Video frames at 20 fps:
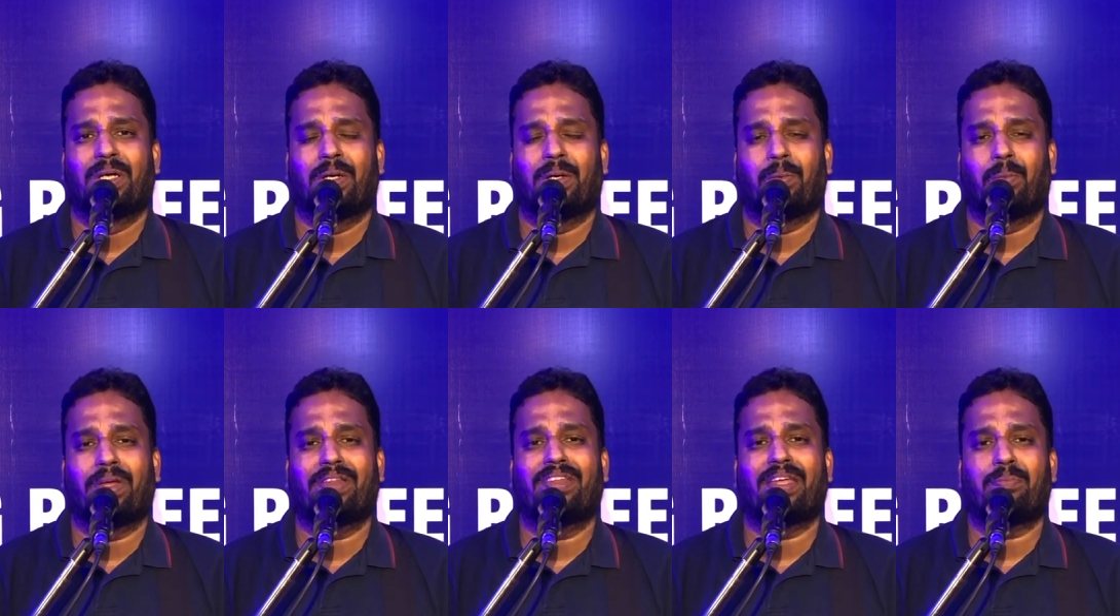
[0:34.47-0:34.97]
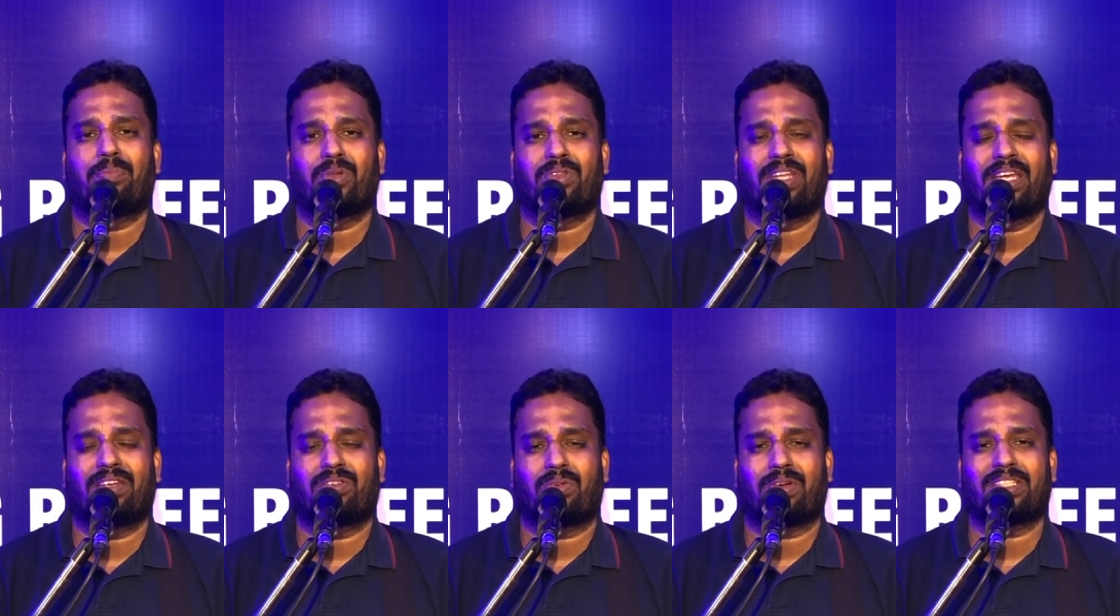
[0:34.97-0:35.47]
When they put
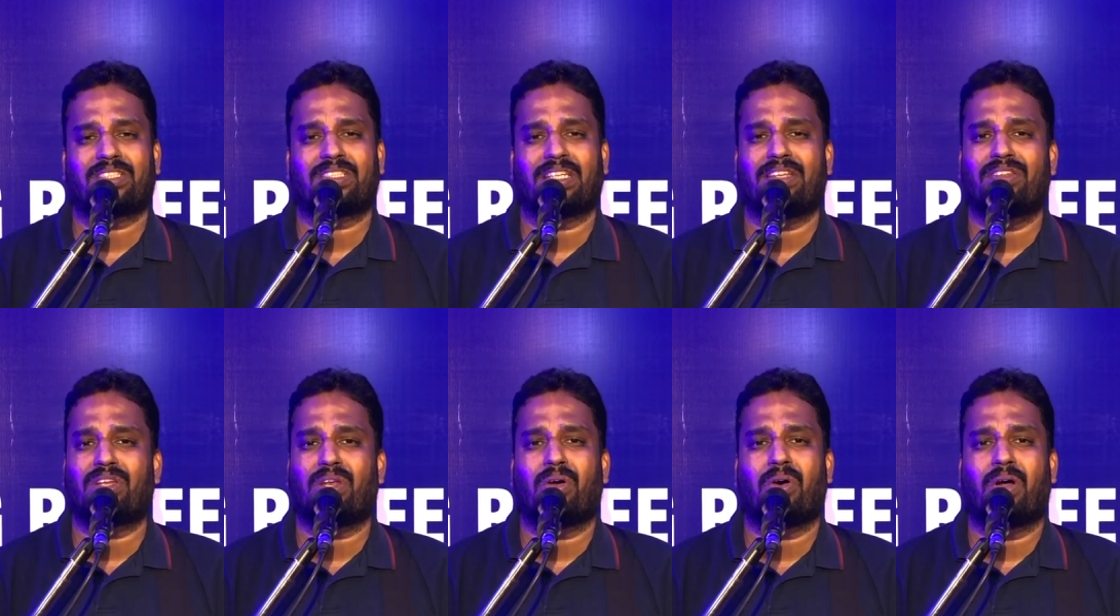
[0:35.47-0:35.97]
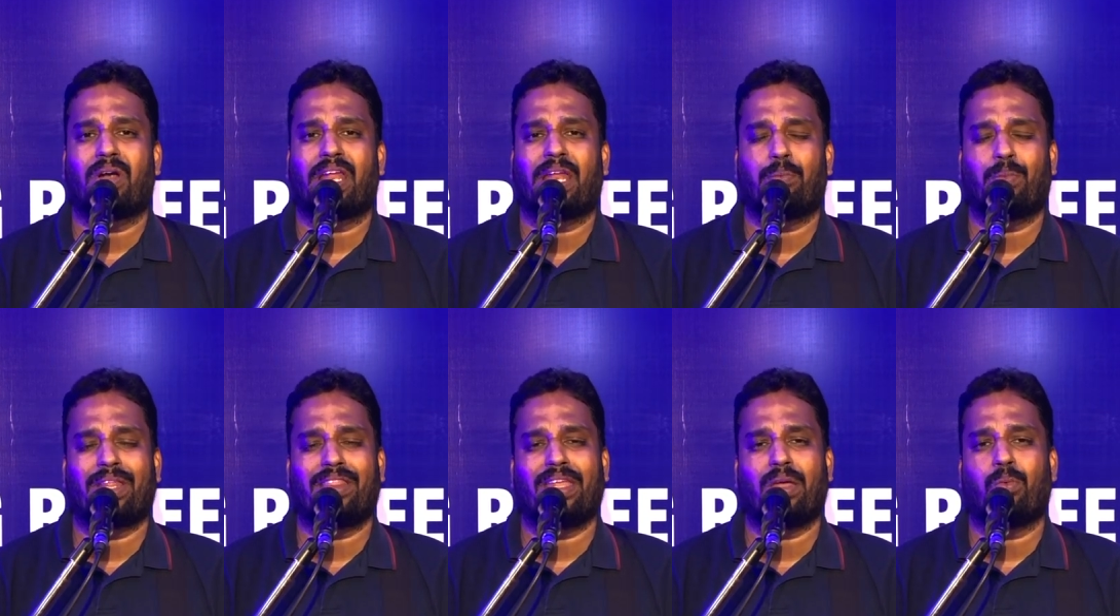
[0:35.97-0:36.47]
their trust in the Lord and
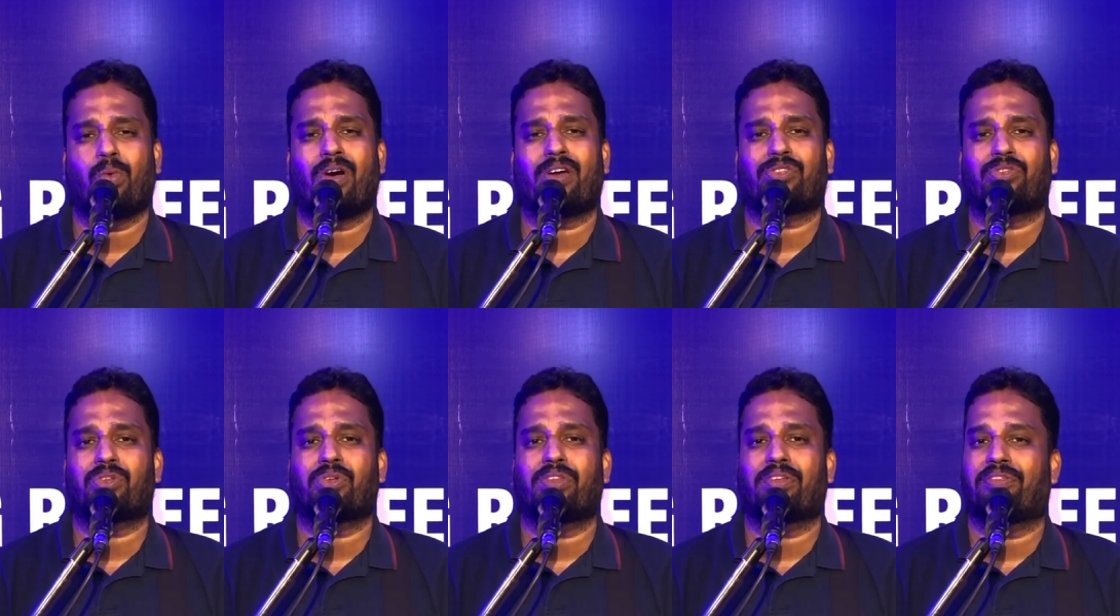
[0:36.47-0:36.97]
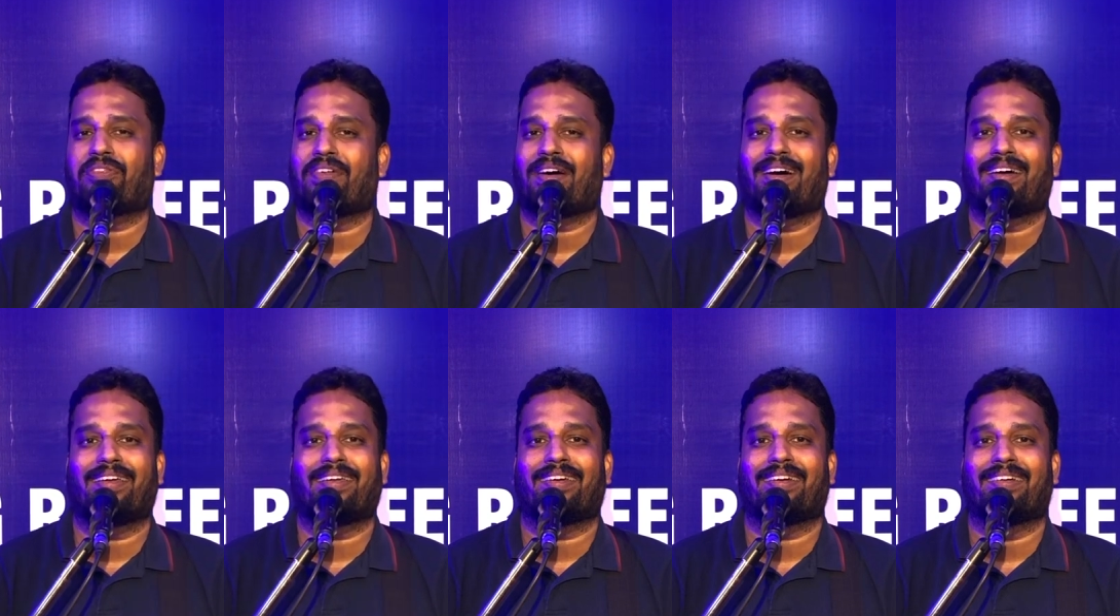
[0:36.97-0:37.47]
when they walked through the
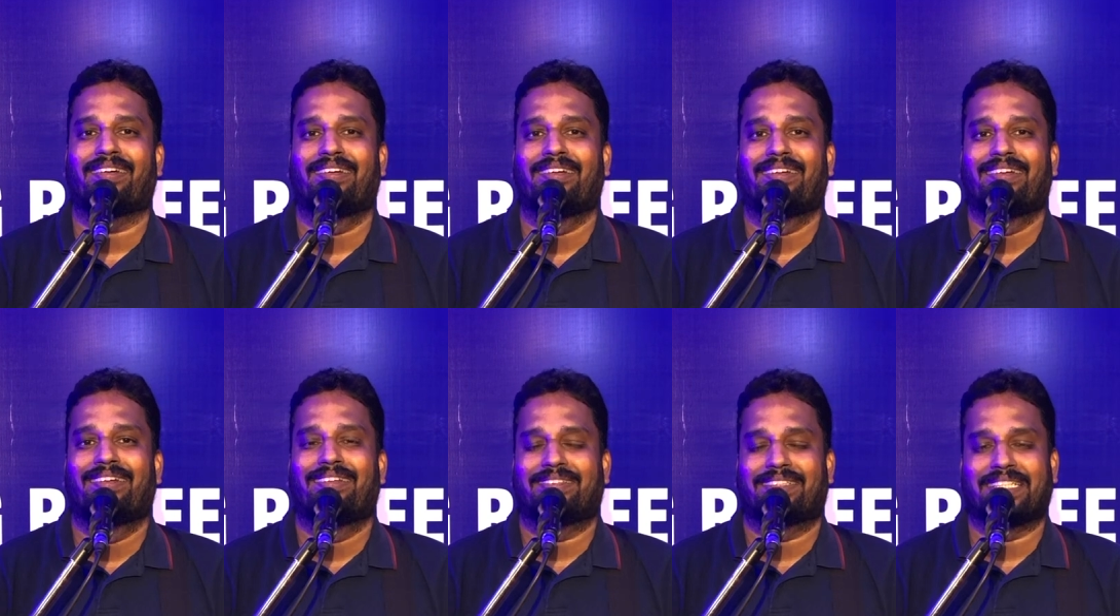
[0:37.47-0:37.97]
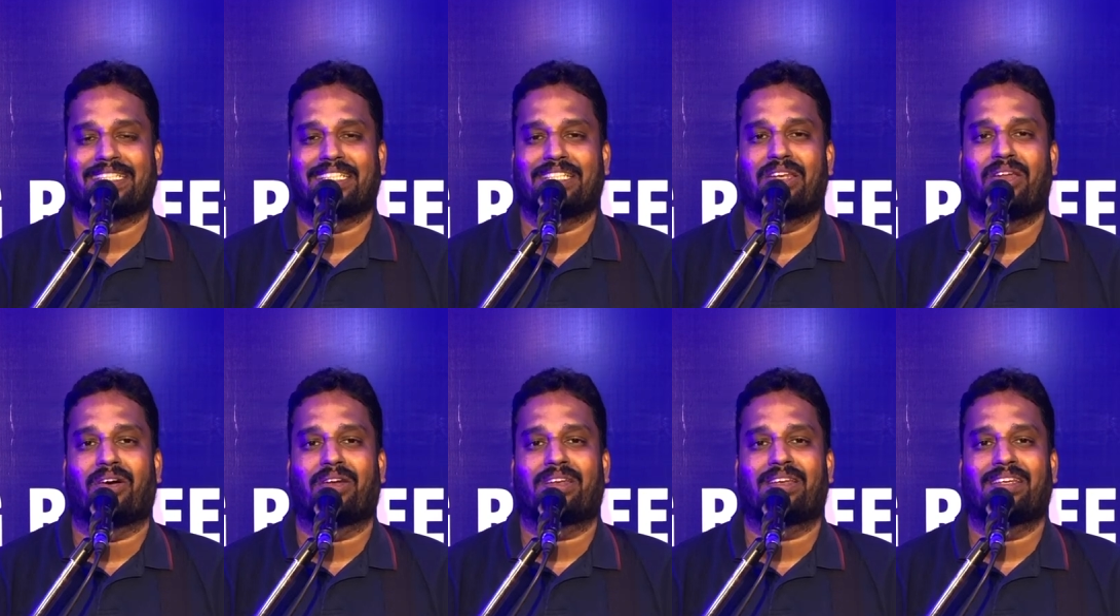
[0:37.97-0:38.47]
fire, they did
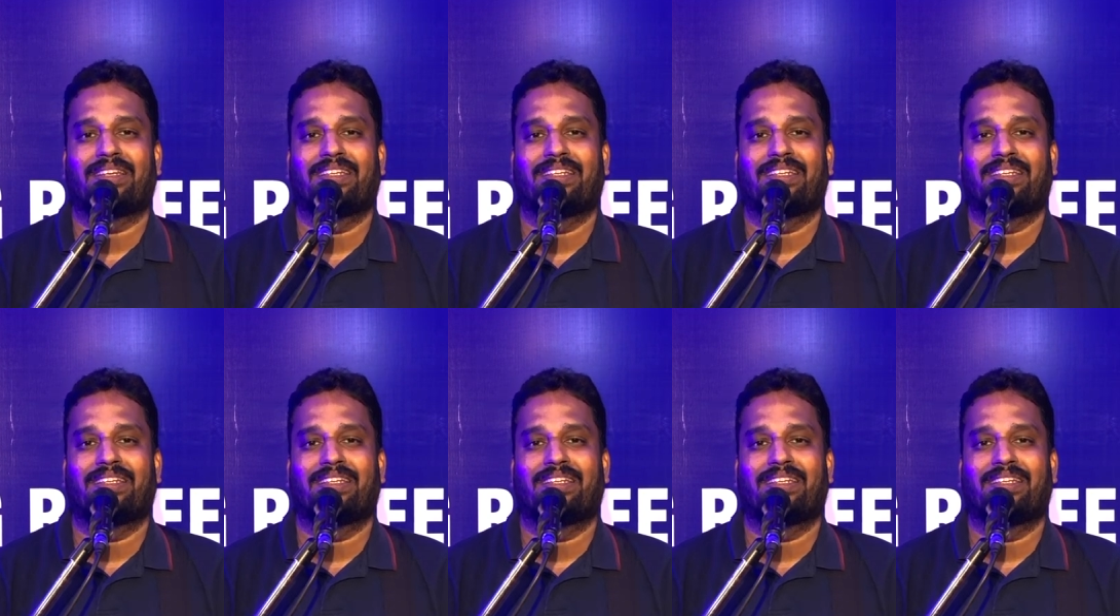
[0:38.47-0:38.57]
not,